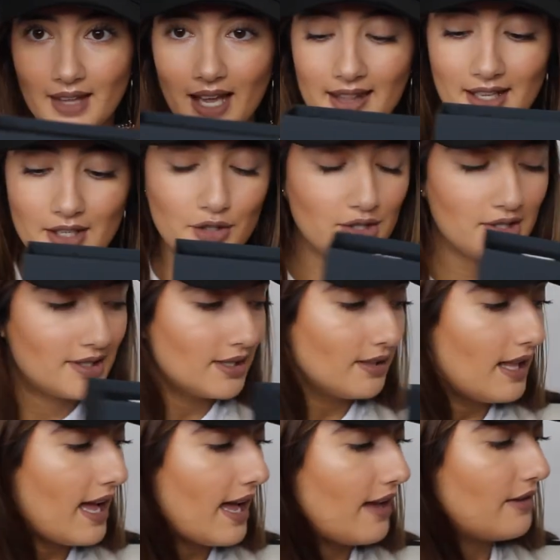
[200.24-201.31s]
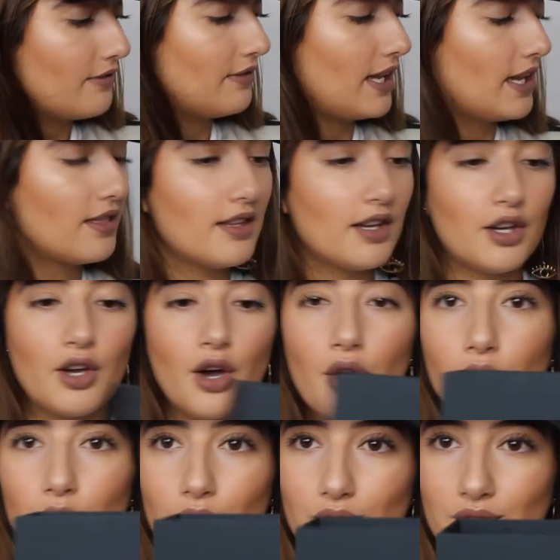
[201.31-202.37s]
and then you still have like the
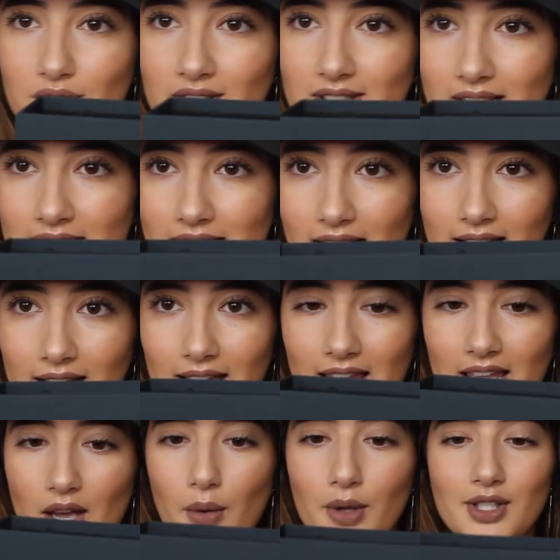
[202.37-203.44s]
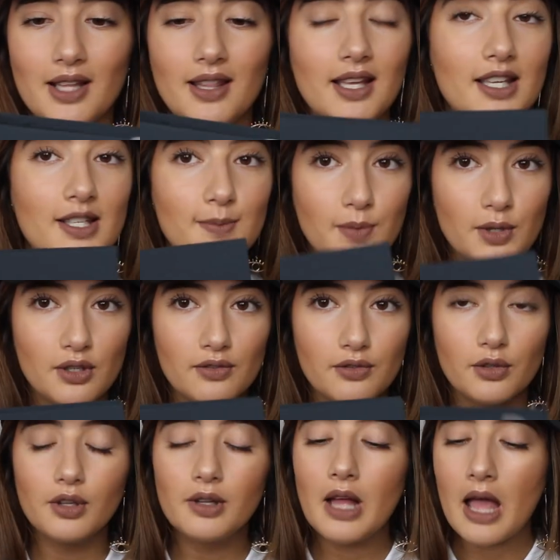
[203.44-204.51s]
gold detailing here, which I think is
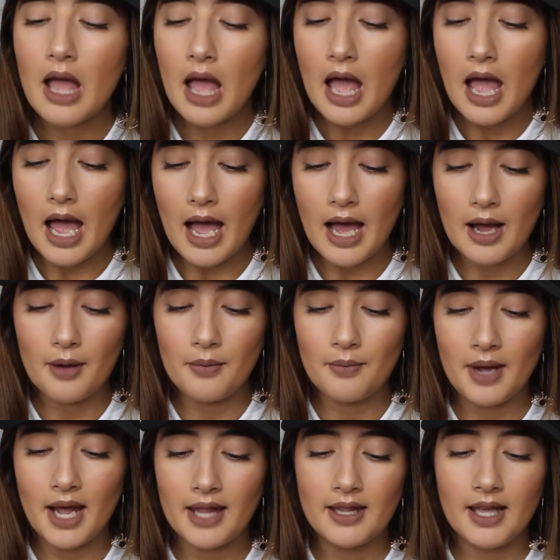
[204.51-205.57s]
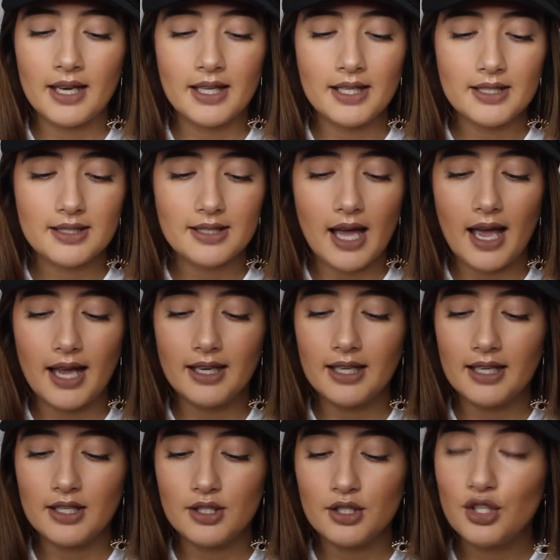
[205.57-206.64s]
beautiful. And then inside
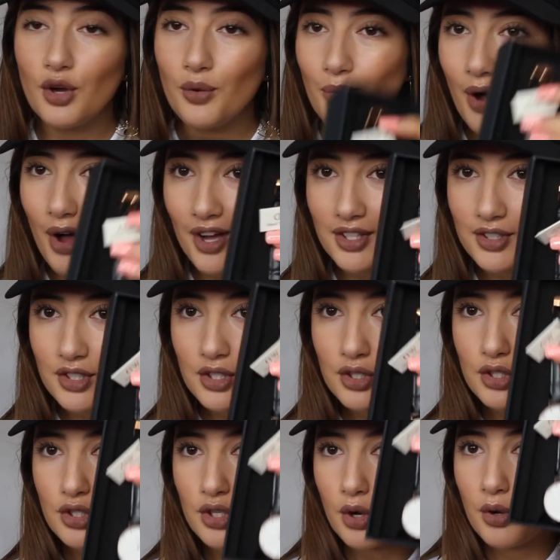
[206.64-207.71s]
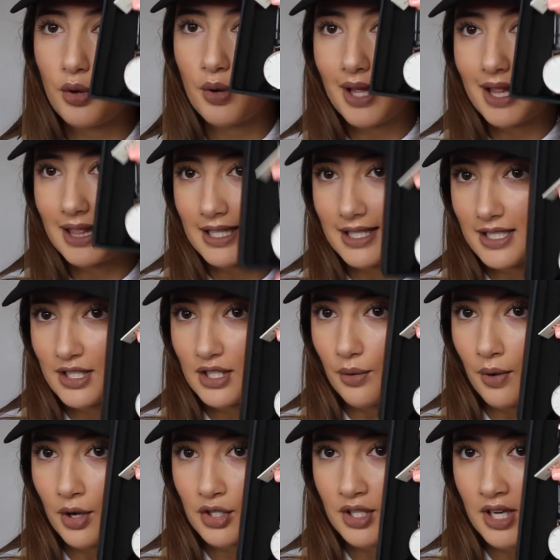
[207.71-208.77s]
is your watch. So this is the
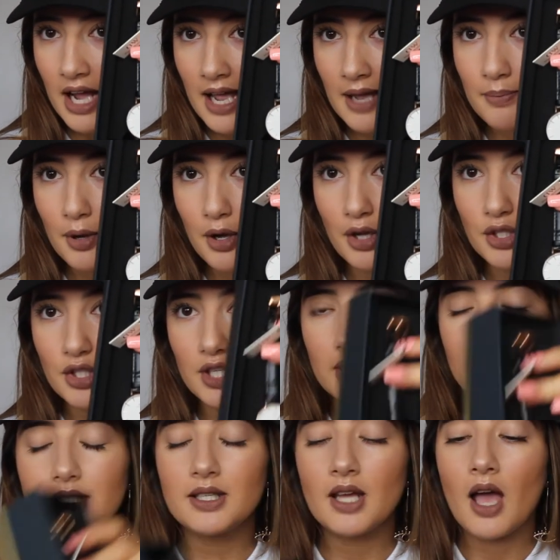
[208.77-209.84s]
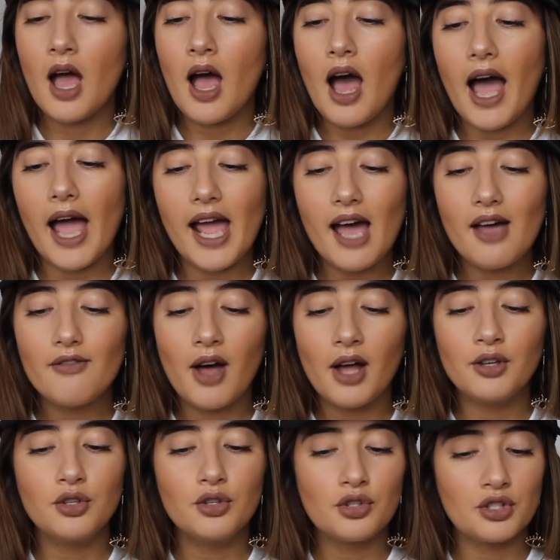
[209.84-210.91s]
watch that I purchased. I have
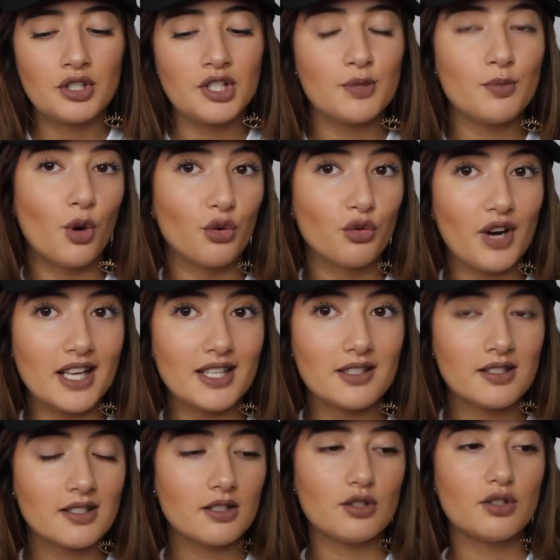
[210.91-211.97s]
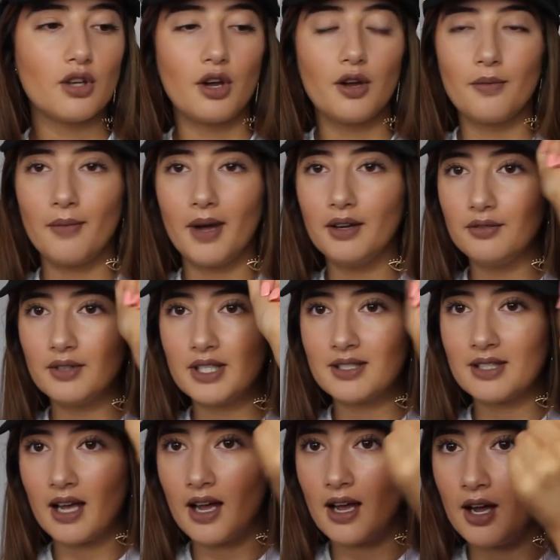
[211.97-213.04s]
unusually small wrists, so my
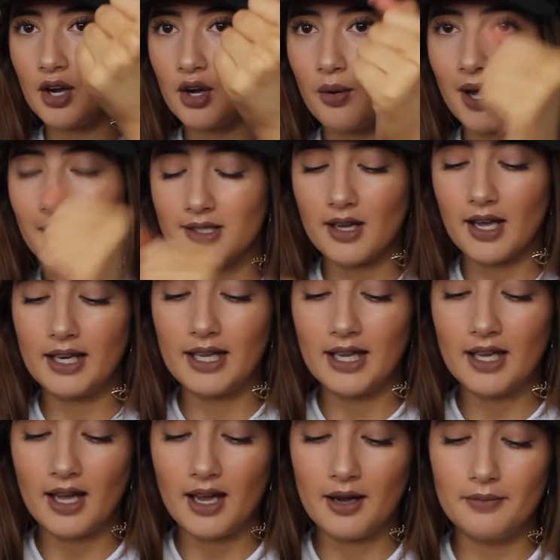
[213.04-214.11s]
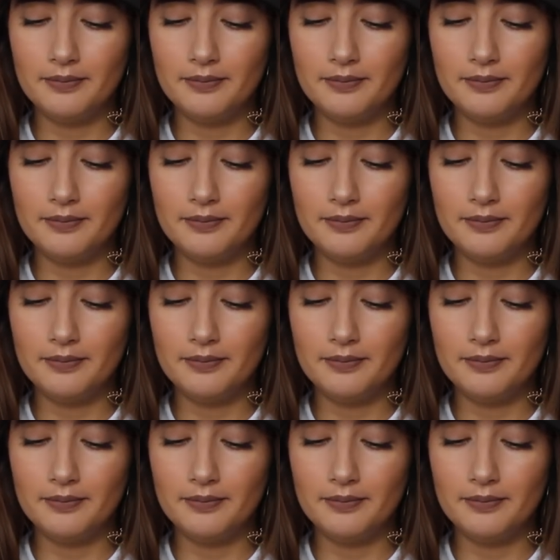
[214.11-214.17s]
wrists are quite tiny.